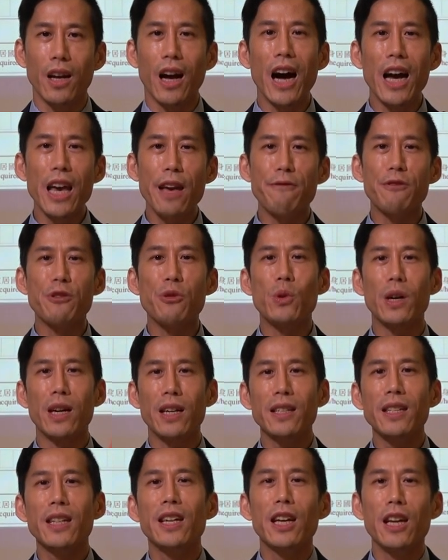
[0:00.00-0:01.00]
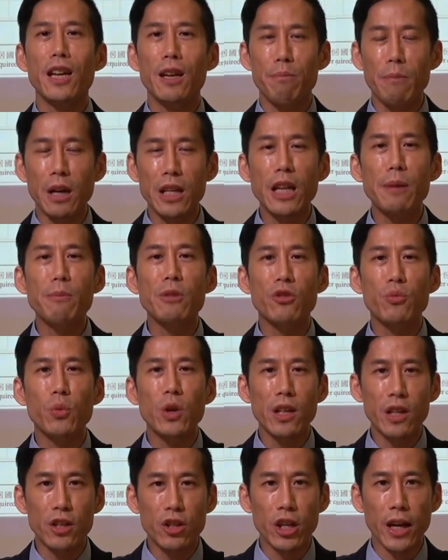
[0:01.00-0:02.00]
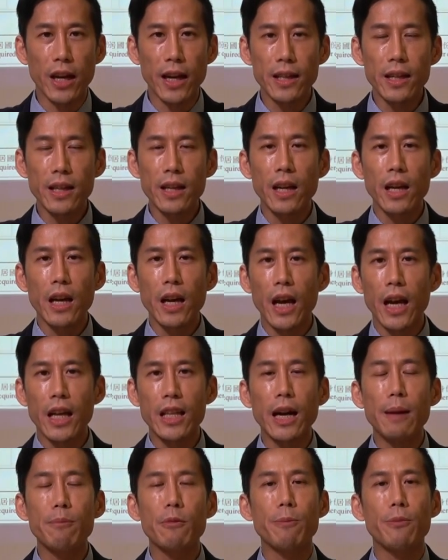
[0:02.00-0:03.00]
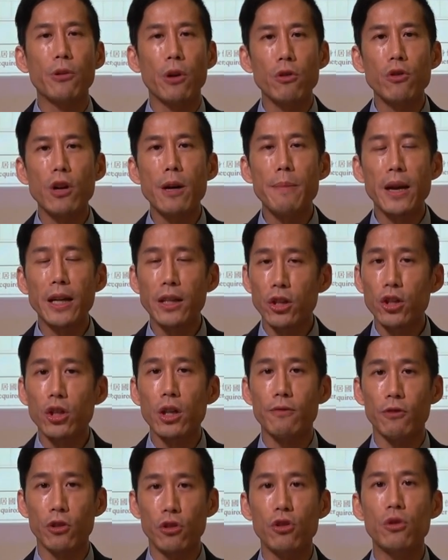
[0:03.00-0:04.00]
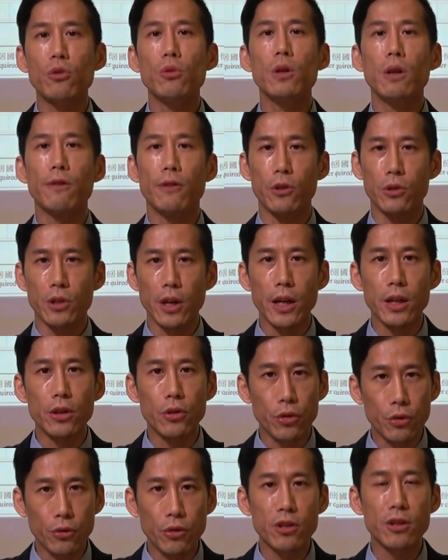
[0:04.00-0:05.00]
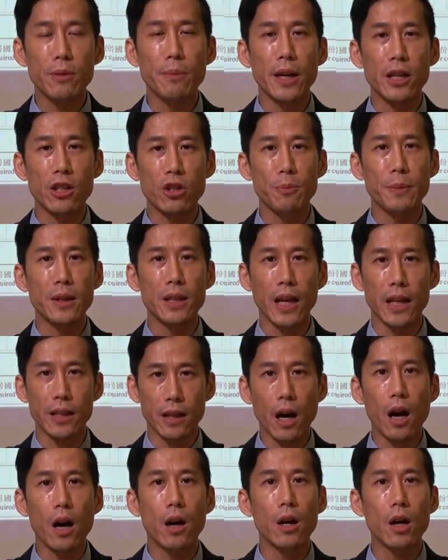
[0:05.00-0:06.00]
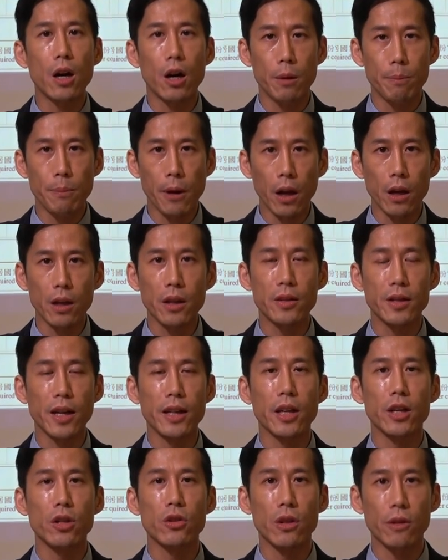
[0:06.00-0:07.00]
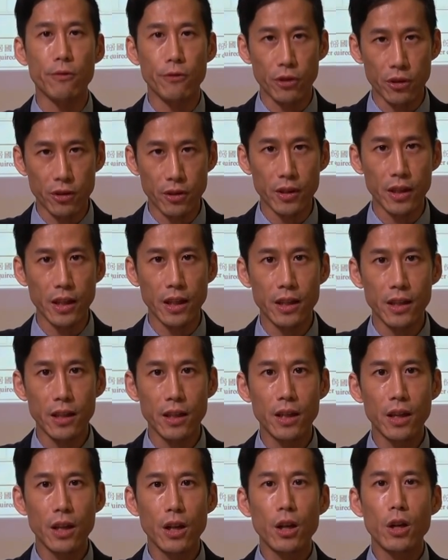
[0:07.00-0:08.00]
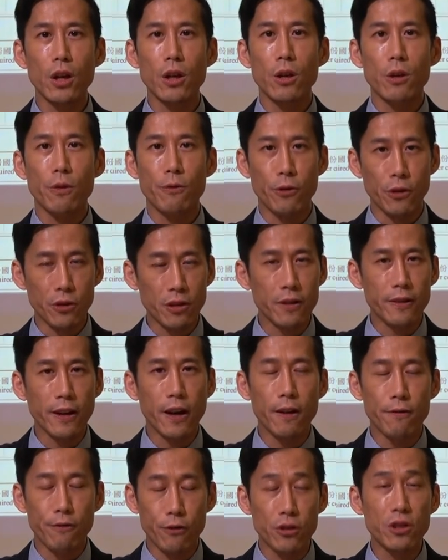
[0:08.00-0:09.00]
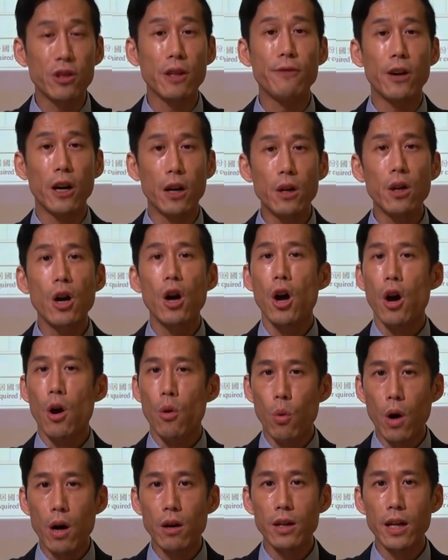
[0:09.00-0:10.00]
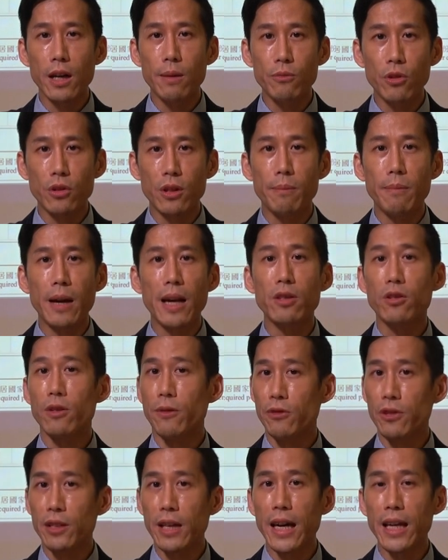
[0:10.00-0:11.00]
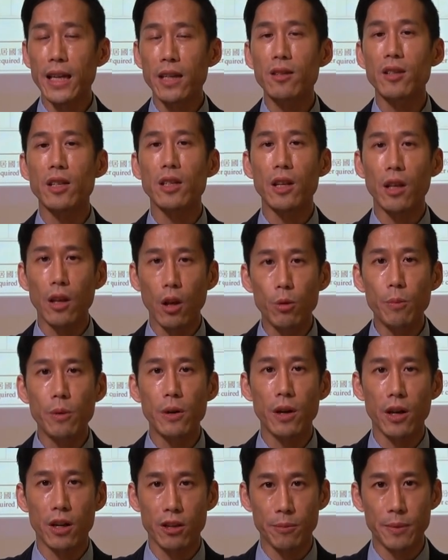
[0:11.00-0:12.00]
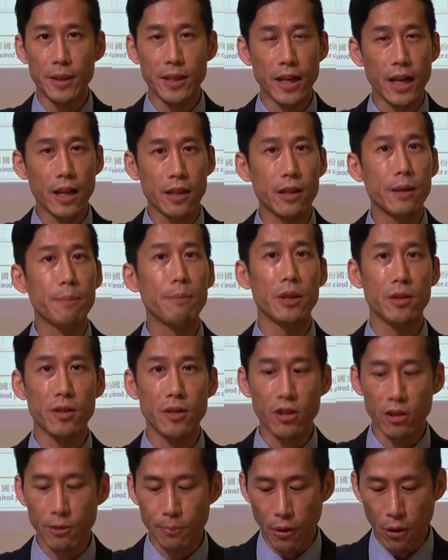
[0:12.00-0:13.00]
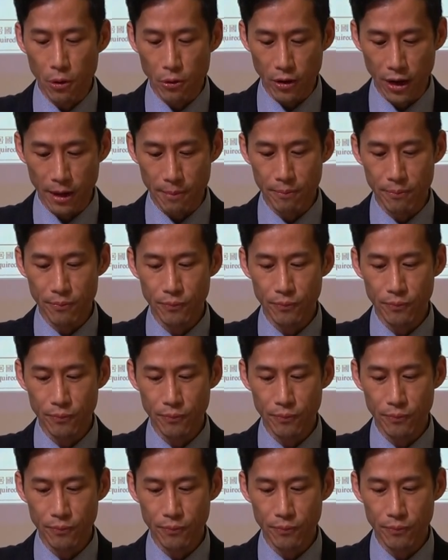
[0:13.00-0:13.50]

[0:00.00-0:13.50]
Hi everyone, my name is Willie Chan, and I'm the Program Manager of the School of Hotel and Tourism Management at the Hong Kong Polytechnic University. First of all, welcome to the Master of Science in Global Hospitality Business Program.